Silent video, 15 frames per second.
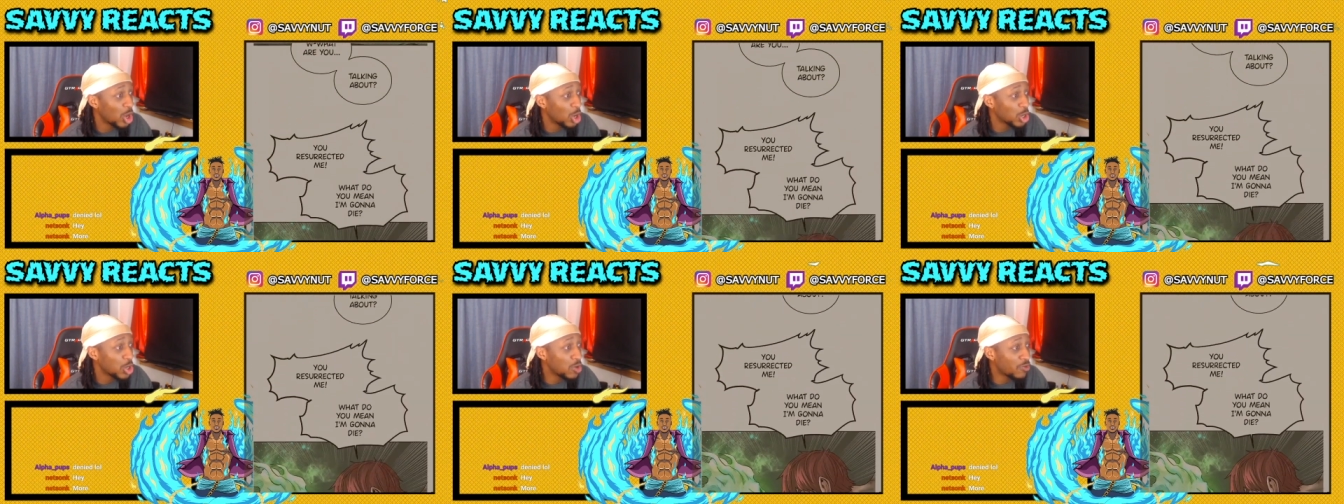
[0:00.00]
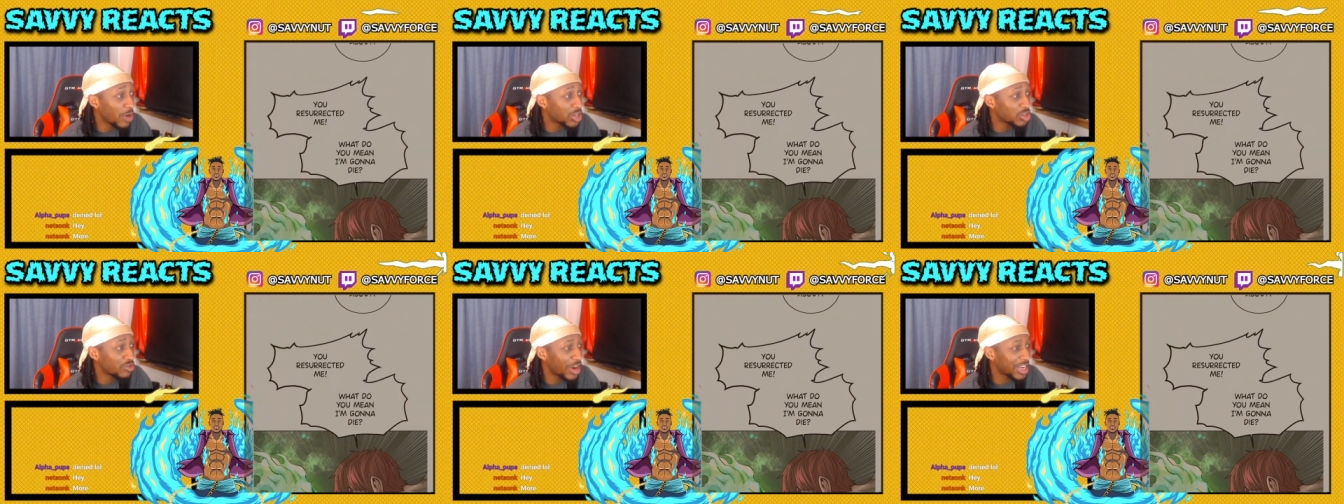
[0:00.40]
You
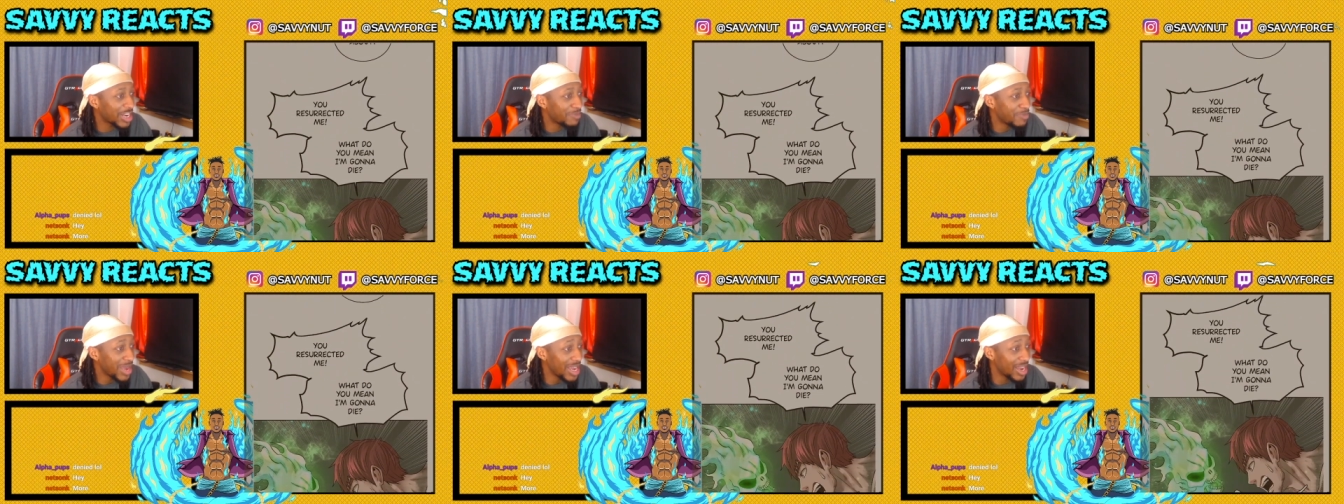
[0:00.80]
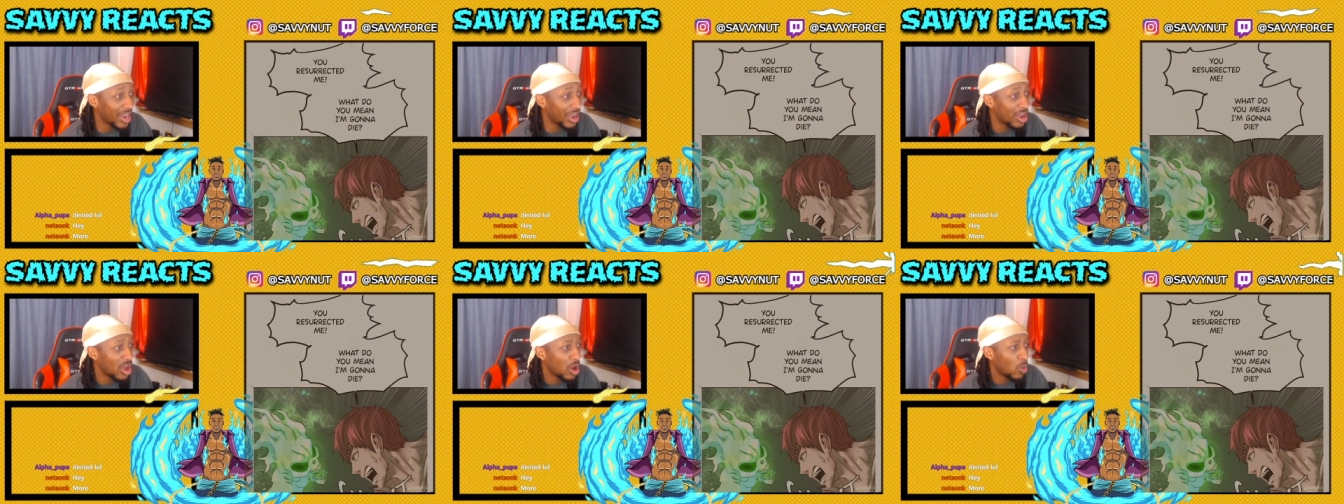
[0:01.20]
resurrected me.
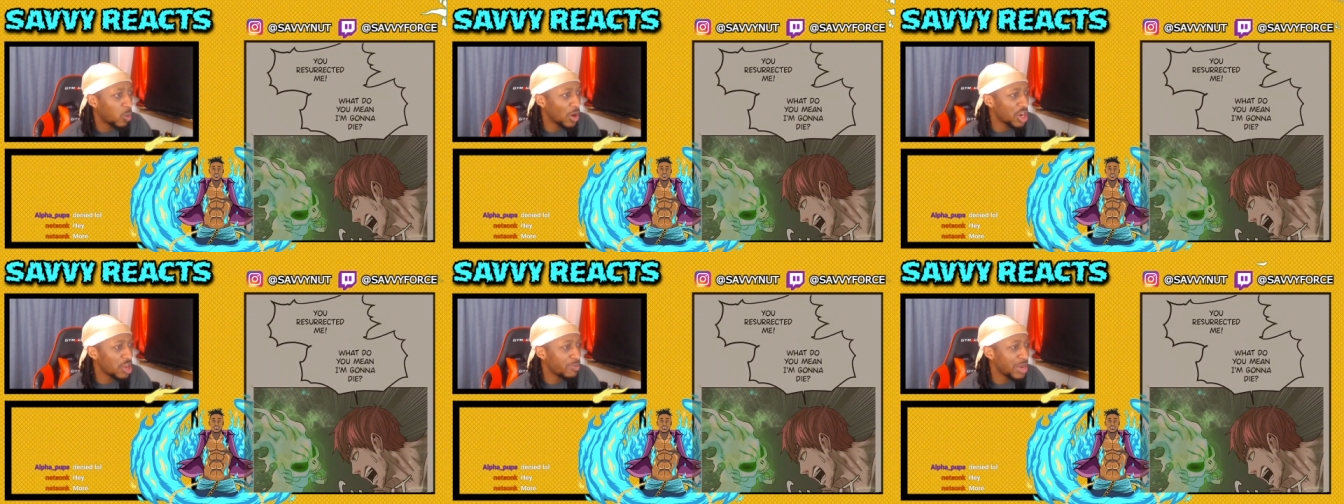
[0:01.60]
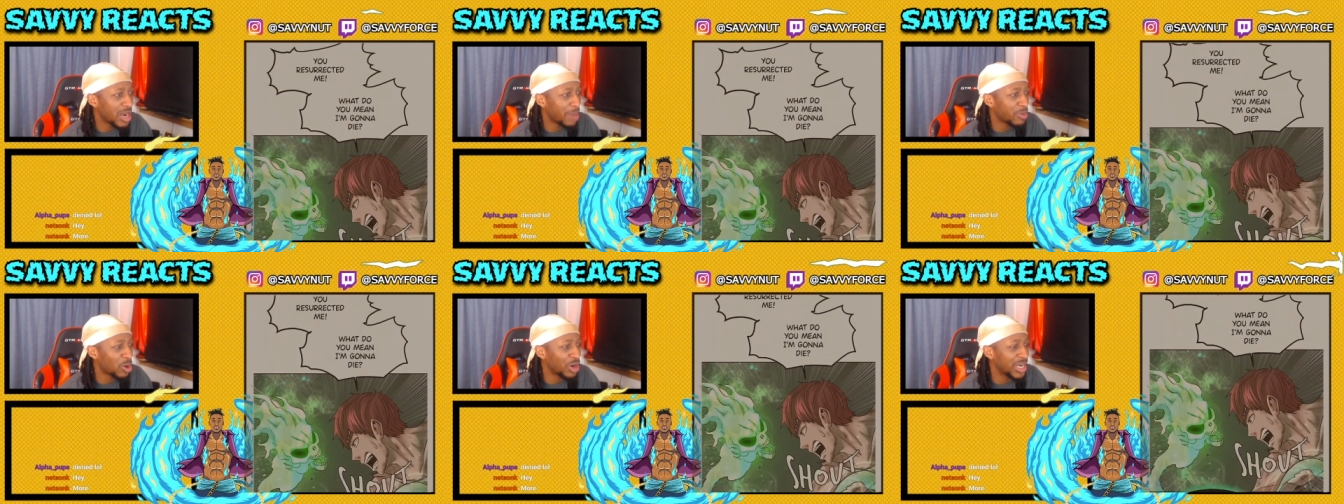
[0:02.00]
What do you mean
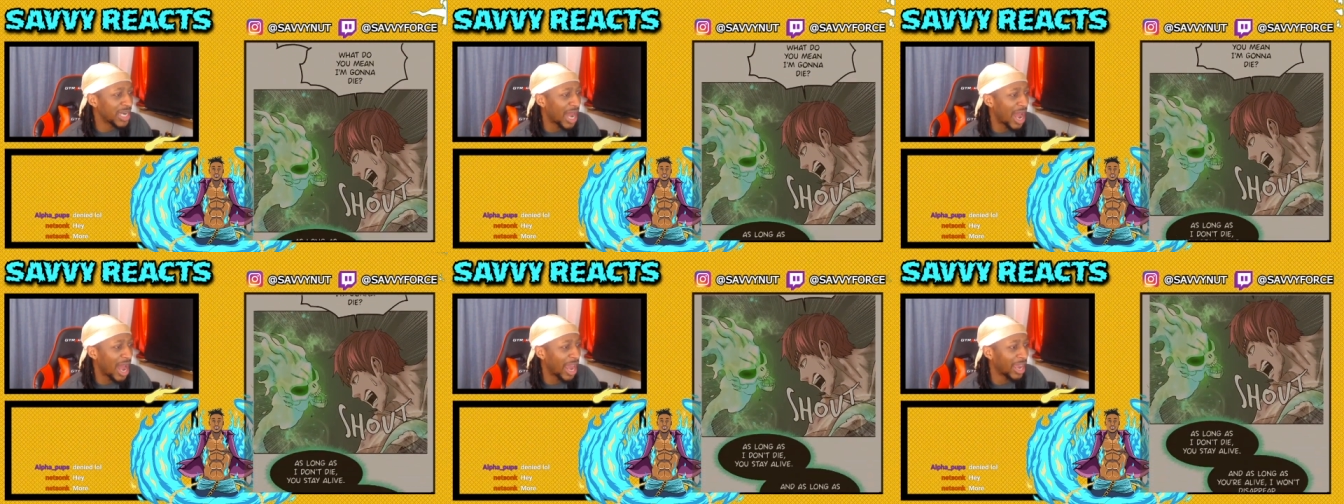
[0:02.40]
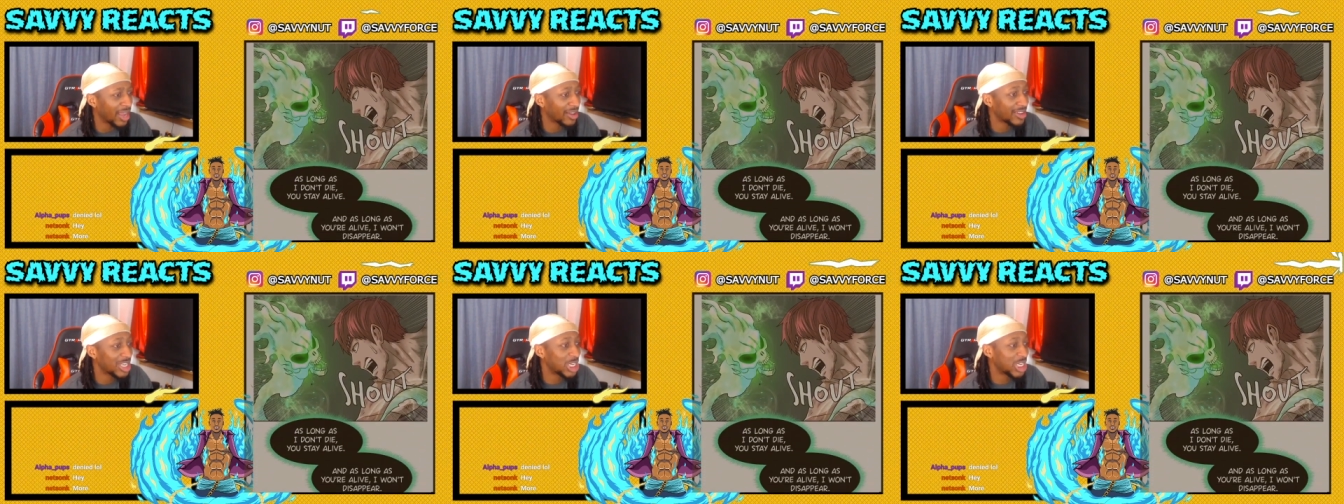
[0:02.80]
I'm going to die?
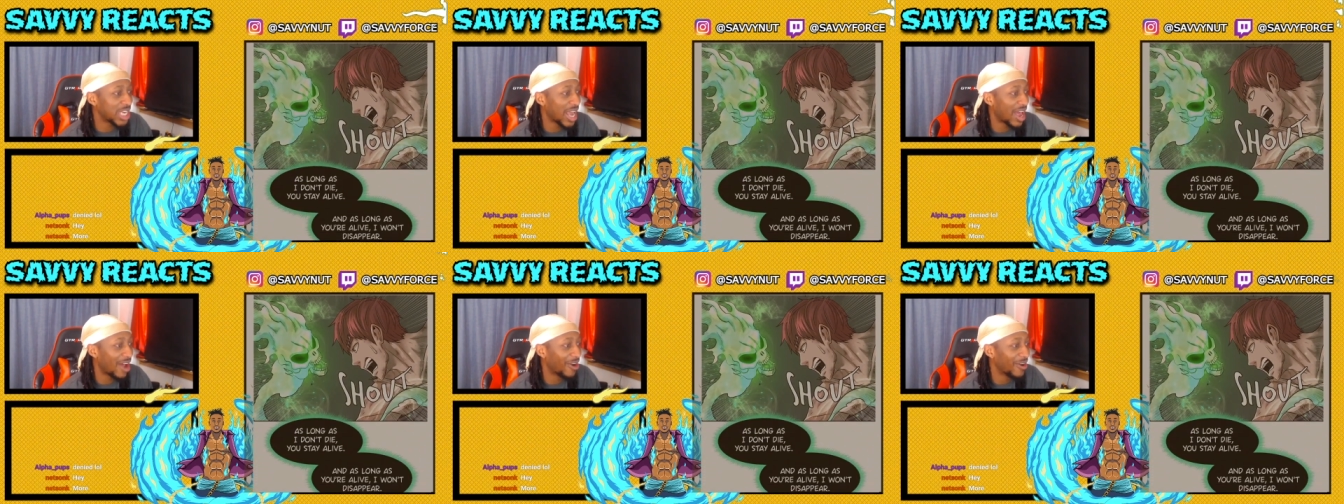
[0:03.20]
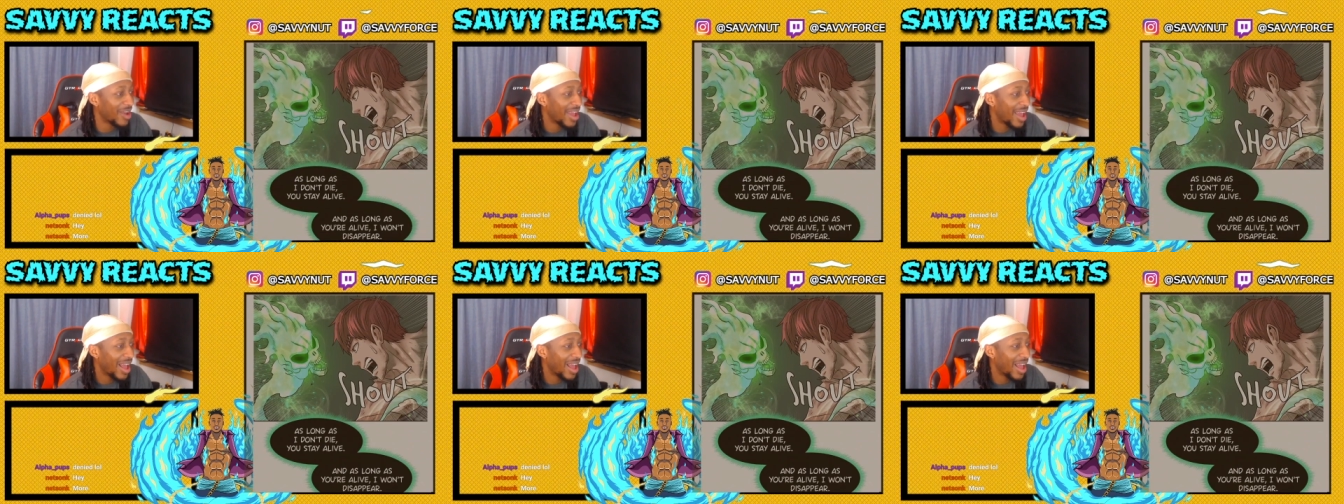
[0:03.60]
Shout.